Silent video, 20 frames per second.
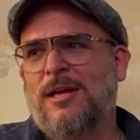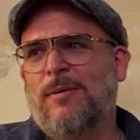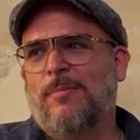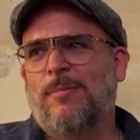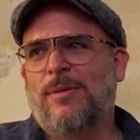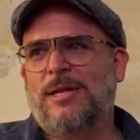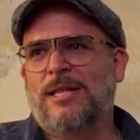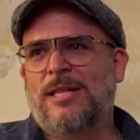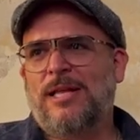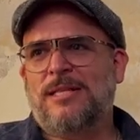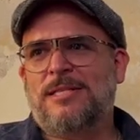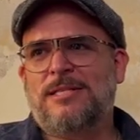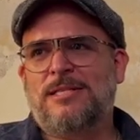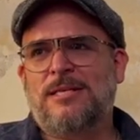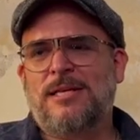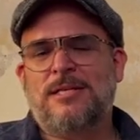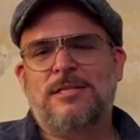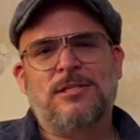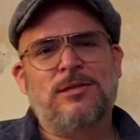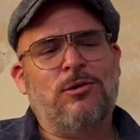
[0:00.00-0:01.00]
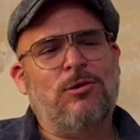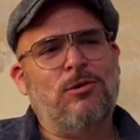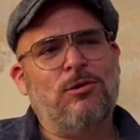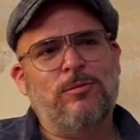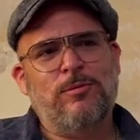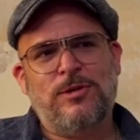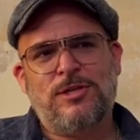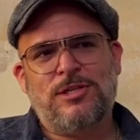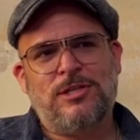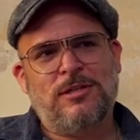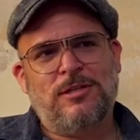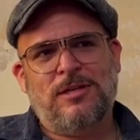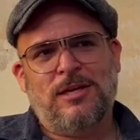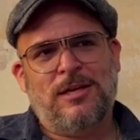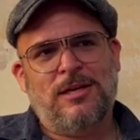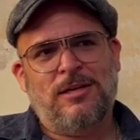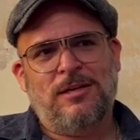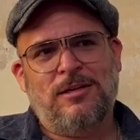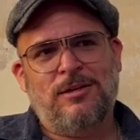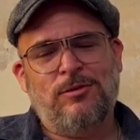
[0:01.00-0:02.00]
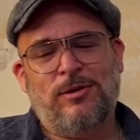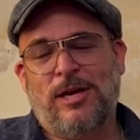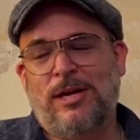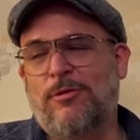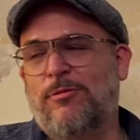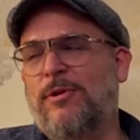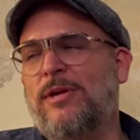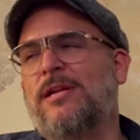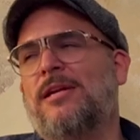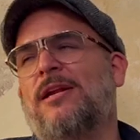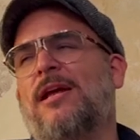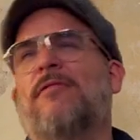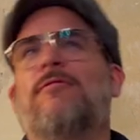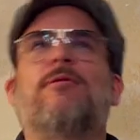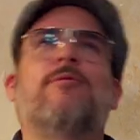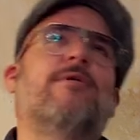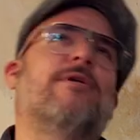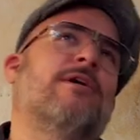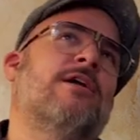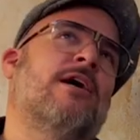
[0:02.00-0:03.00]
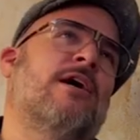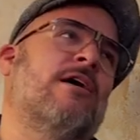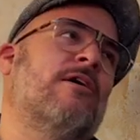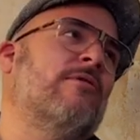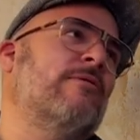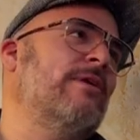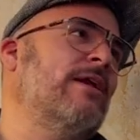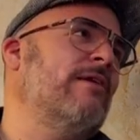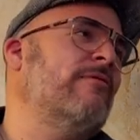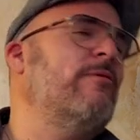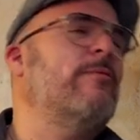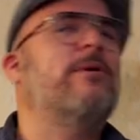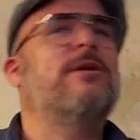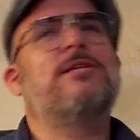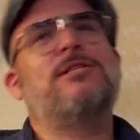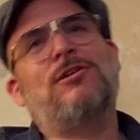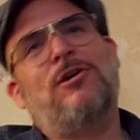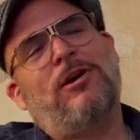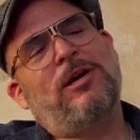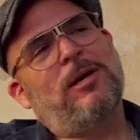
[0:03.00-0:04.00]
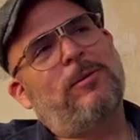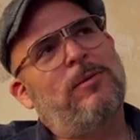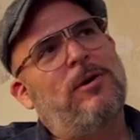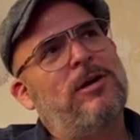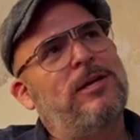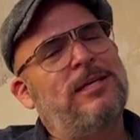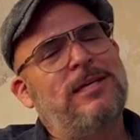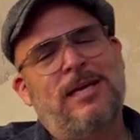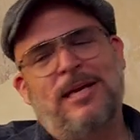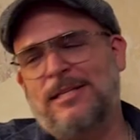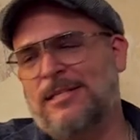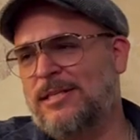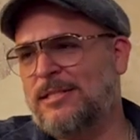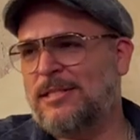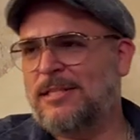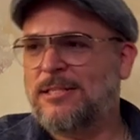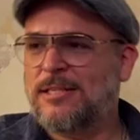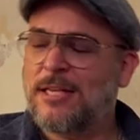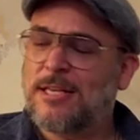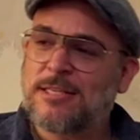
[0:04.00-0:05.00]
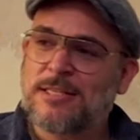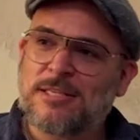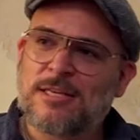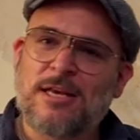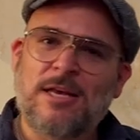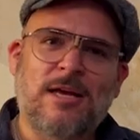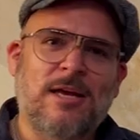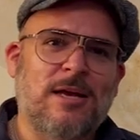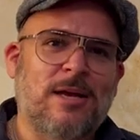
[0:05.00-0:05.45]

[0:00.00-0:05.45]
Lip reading: But that's the core mission. And you can read it everywhere now and everybody's talking about it. Yes, yes, yes, yes.